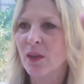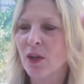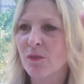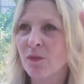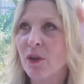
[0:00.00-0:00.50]

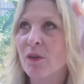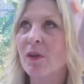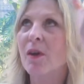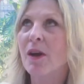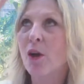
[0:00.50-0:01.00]
of
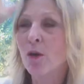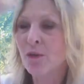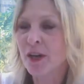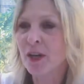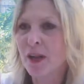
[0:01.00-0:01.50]

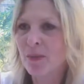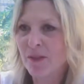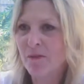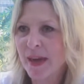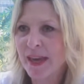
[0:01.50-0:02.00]
hovering
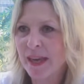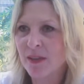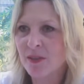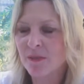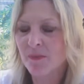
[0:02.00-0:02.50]
above my head.